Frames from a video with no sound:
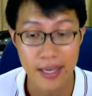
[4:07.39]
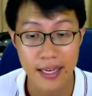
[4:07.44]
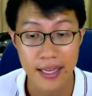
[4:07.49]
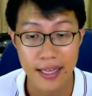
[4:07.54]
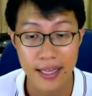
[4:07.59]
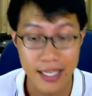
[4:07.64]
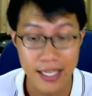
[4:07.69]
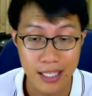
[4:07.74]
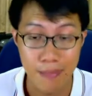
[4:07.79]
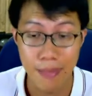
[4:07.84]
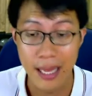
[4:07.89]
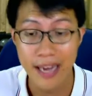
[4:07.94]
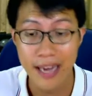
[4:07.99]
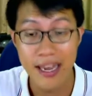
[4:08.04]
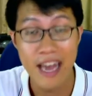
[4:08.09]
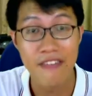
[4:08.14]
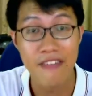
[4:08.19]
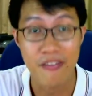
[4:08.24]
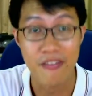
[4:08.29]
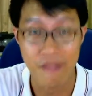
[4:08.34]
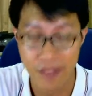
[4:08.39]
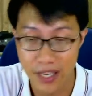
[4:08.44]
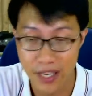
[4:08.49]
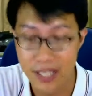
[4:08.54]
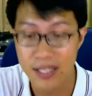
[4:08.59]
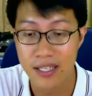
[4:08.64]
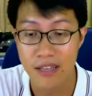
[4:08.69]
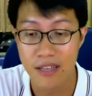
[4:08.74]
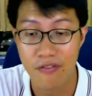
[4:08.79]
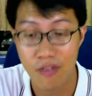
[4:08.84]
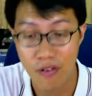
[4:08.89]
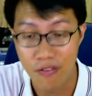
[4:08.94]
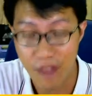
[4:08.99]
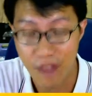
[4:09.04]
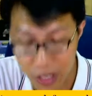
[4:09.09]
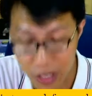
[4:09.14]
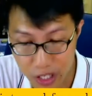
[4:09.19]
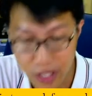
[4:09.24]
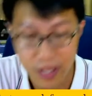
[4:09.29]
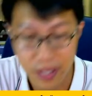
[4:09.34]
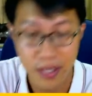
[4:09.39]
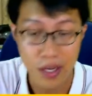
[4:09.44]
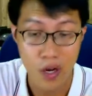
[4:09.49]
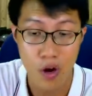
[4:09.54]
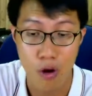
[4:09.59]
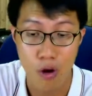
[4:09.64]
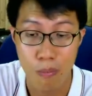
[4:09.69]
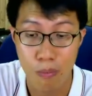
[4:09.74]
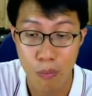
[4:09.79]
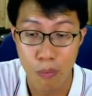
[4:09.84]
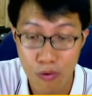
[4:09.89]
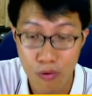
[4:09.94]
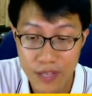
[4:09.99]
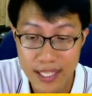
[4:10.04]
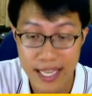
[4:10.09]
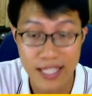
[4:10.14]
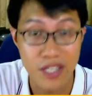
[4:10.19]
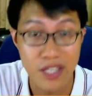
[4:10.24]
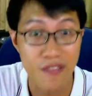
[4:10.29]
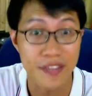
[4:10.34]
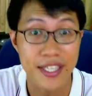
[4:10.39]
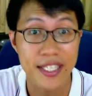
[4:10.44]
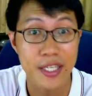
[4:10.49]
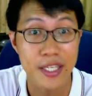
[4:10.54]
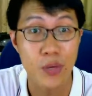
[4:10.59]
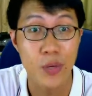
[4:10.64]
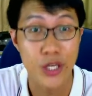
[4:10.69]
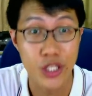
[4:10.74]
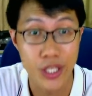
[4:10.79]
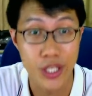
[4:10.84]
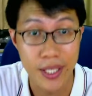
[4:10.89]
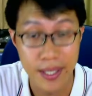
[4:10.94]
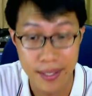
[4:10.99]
Let's apply f inverse, the function, on both sides of this equation.